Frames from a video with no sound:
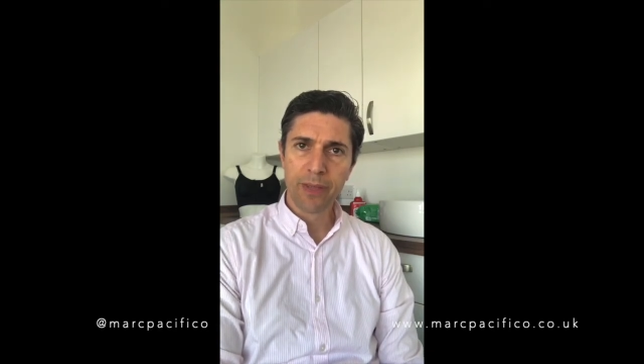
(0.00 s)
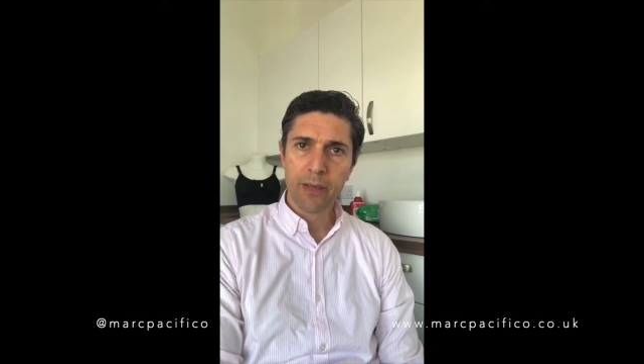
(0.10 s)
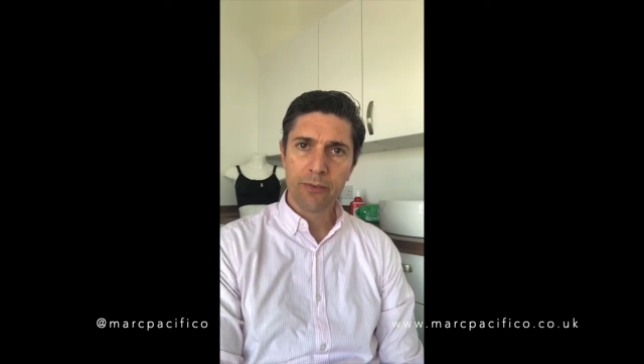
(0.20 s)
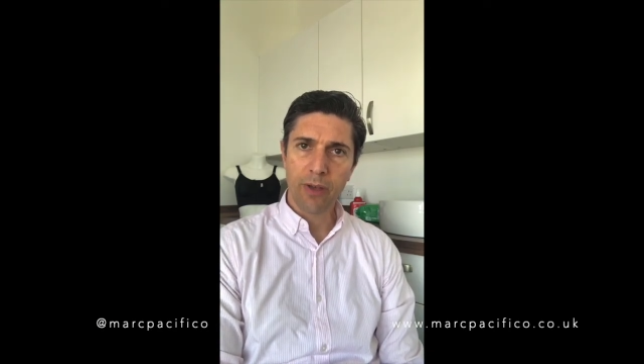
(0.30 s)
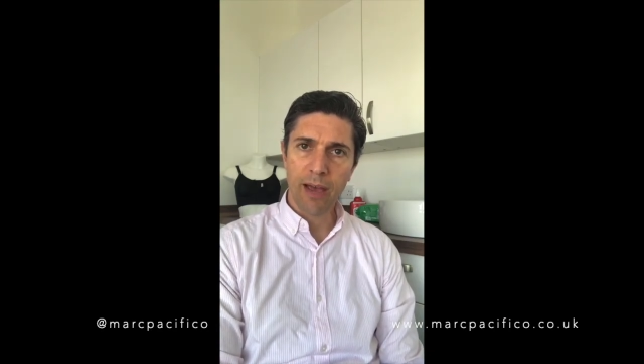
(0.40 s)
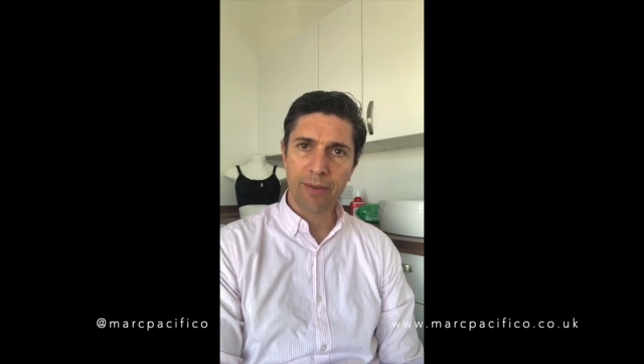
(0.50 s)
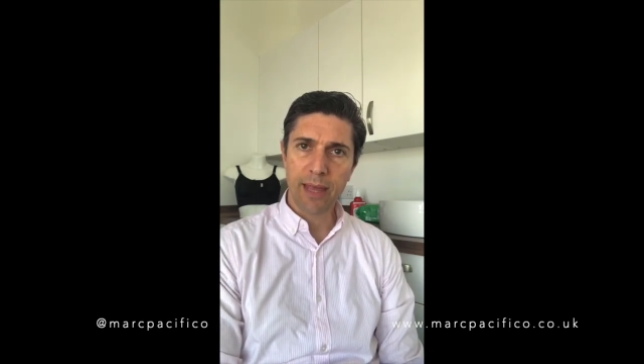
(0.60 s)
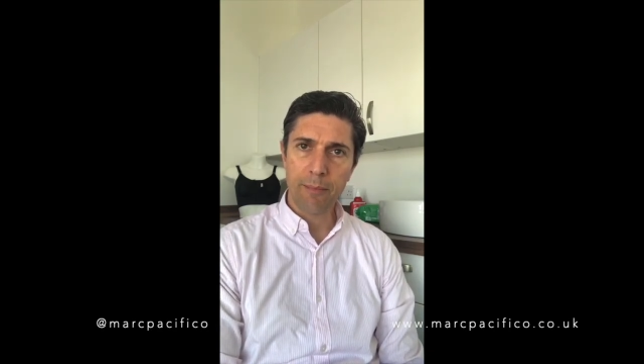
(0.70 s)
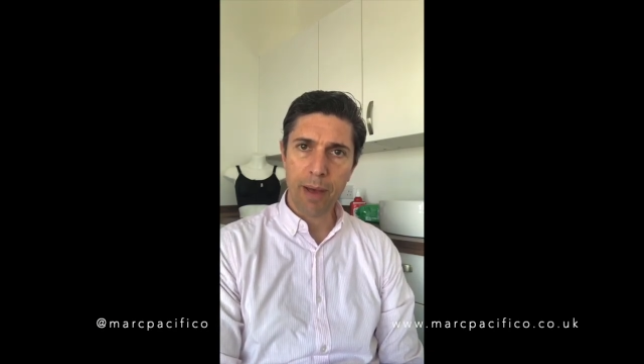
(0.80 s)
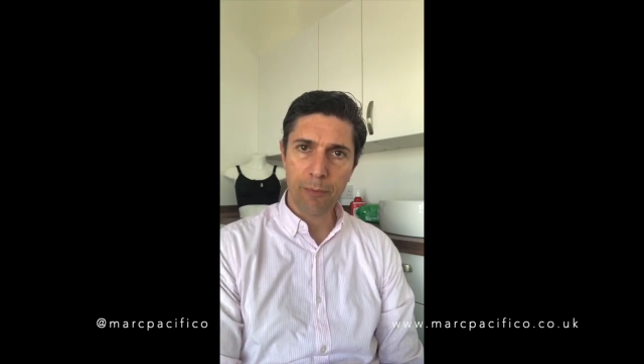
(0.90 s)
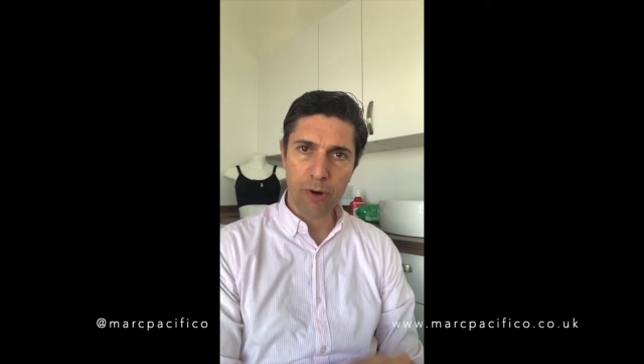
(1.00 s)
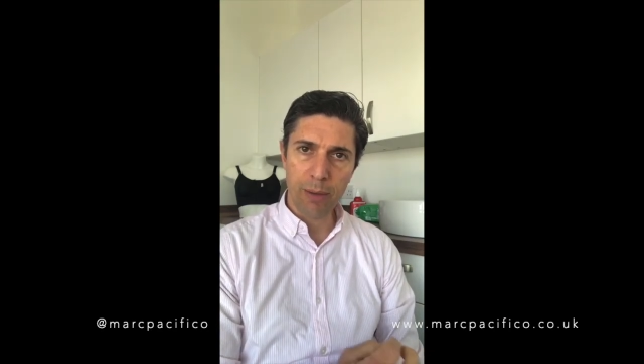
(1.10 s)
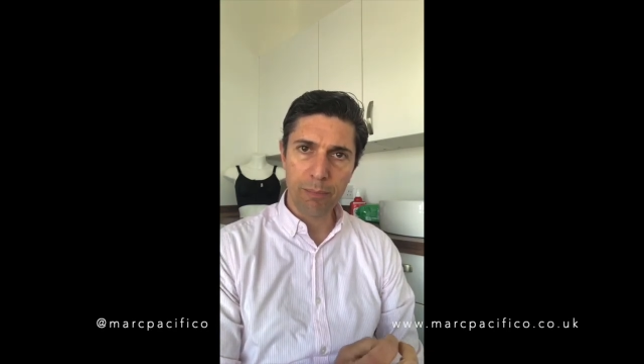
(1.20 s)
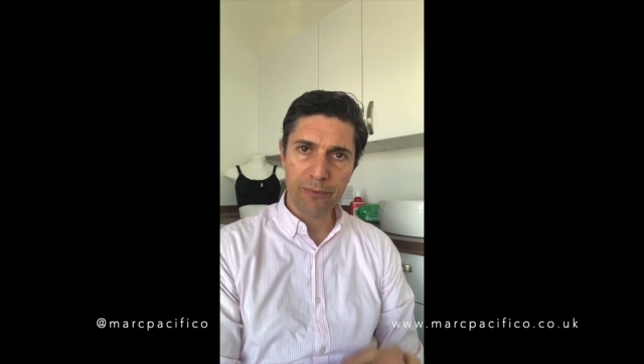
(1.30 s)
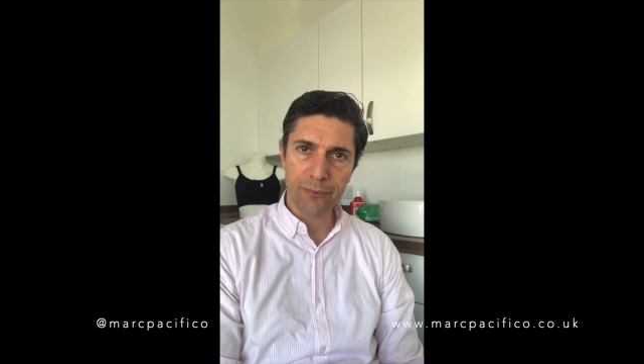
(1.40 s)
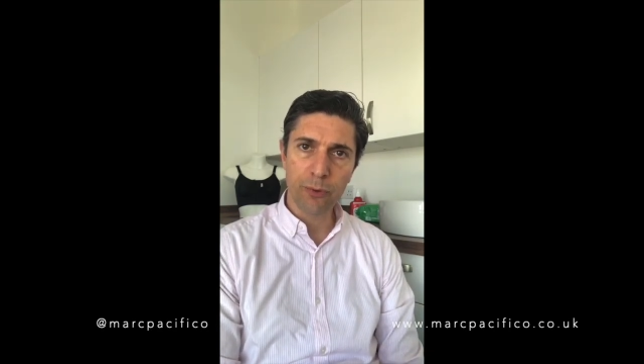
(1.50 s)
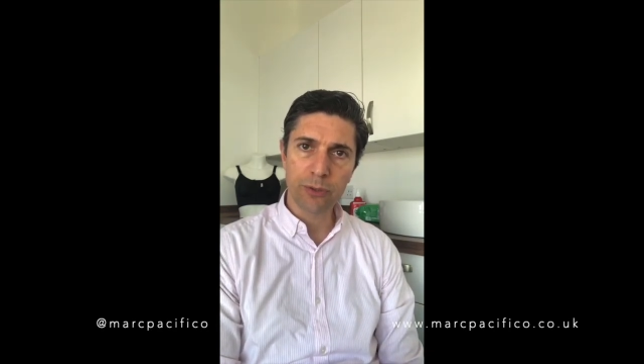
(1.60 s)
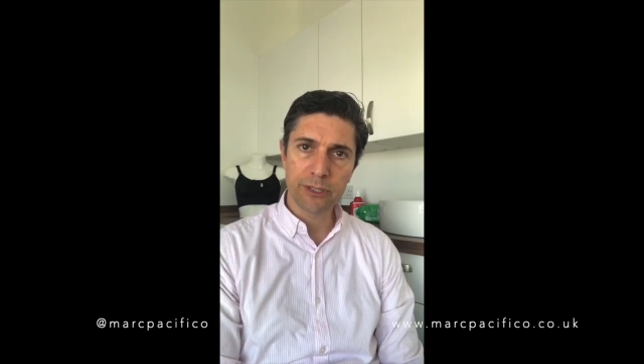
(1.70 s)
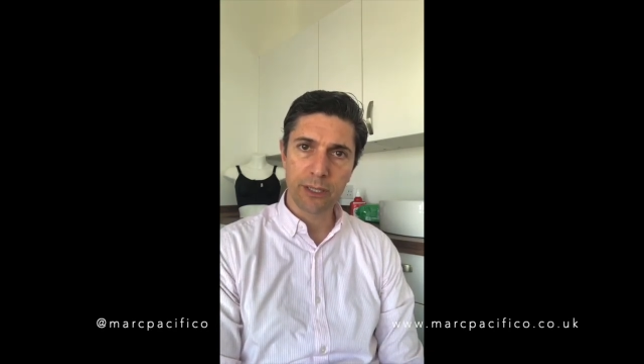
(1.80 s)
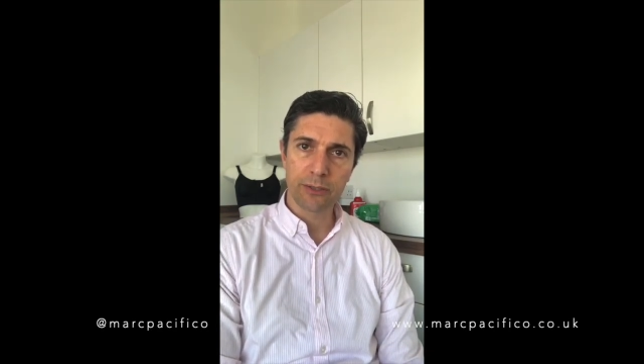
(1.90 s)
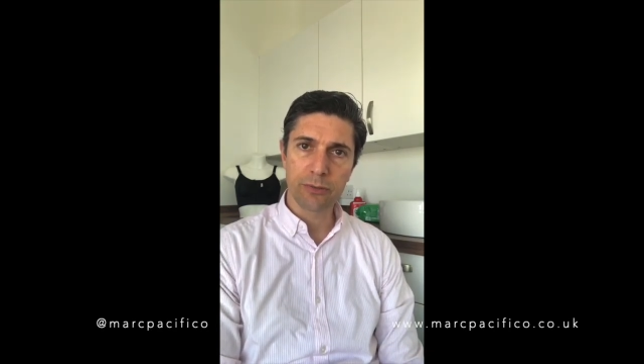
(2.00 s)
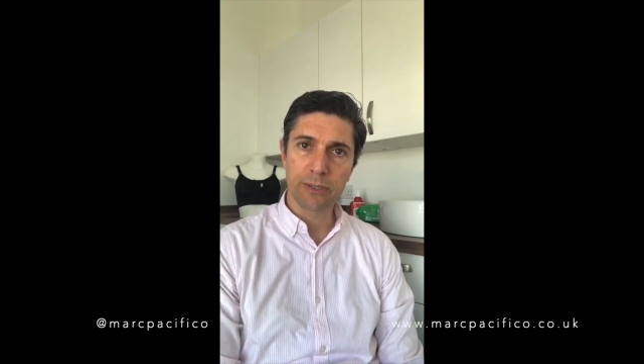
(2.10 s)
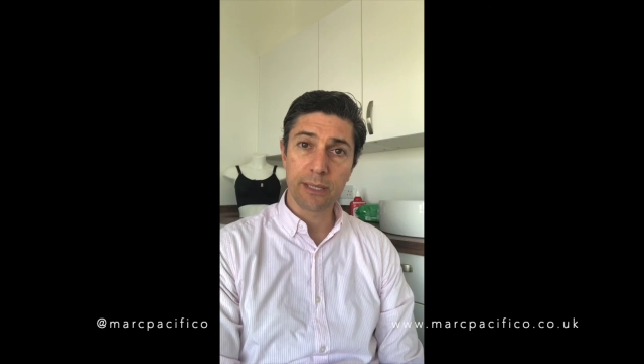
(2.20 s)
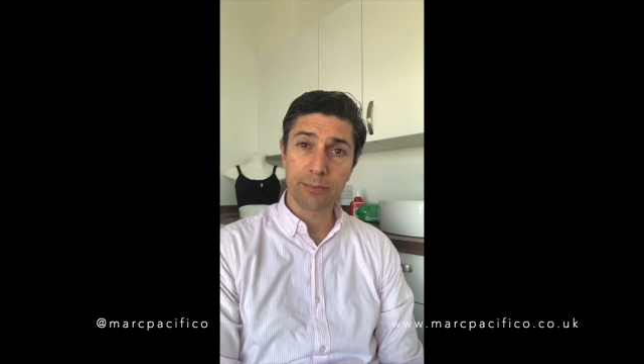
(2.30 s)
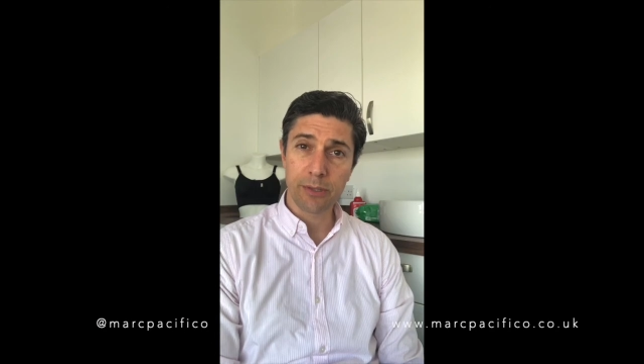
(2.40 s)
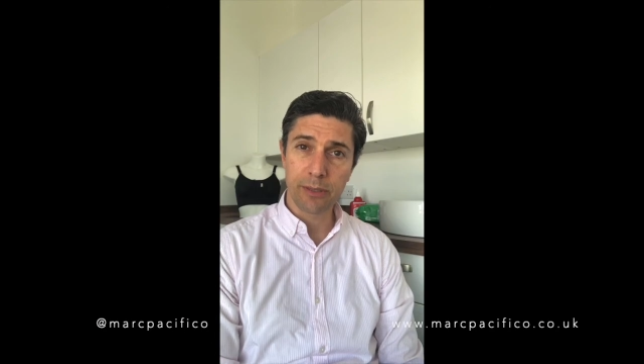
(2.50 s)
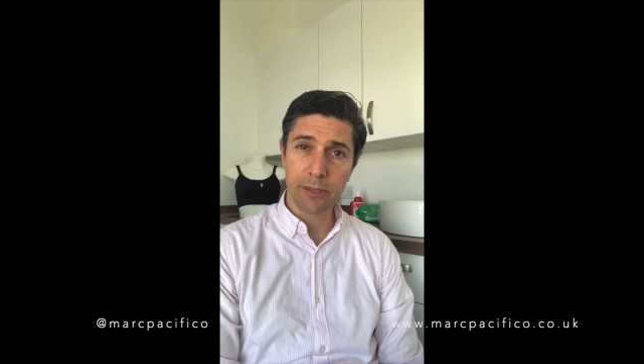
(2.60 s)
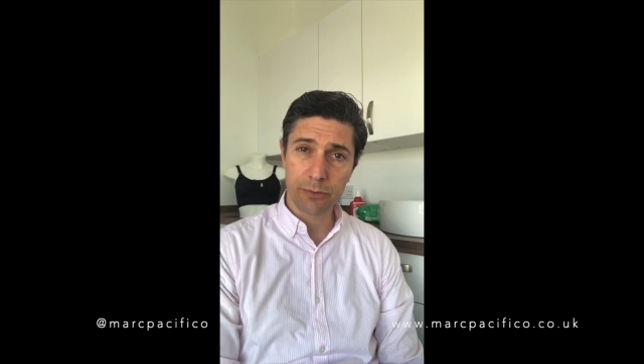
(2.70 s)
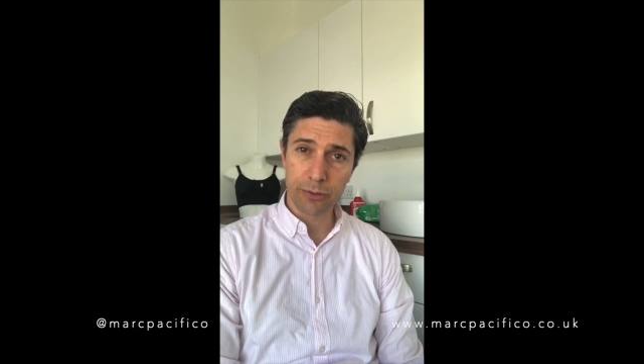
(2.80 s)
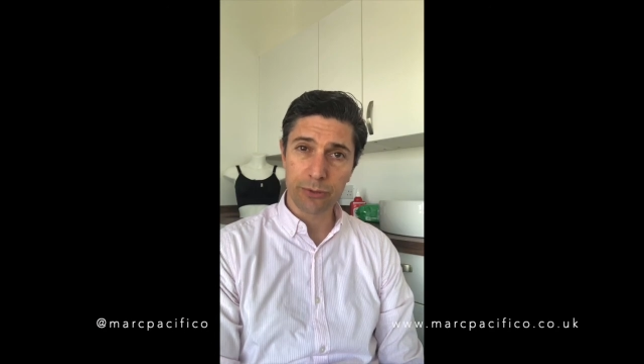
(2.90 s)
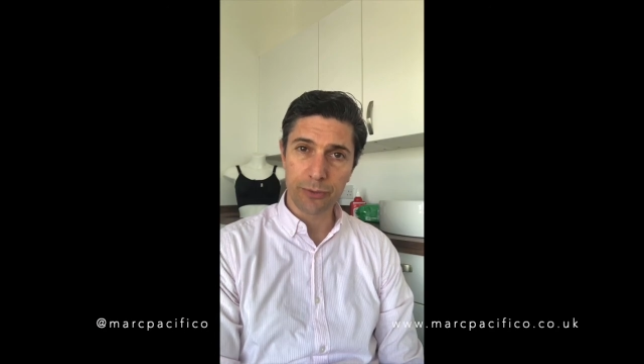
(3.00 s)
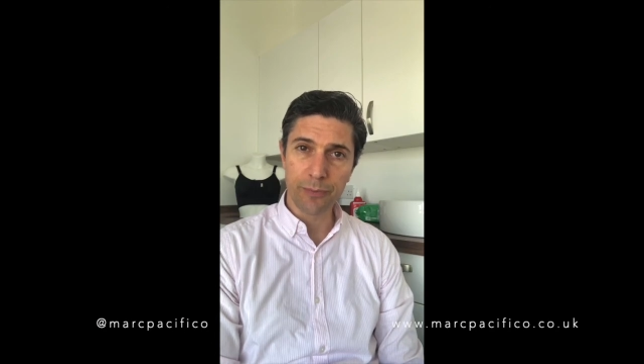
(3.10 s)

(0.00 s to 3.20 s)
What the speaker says: So having that mammogram before surgery is absolutely crucial,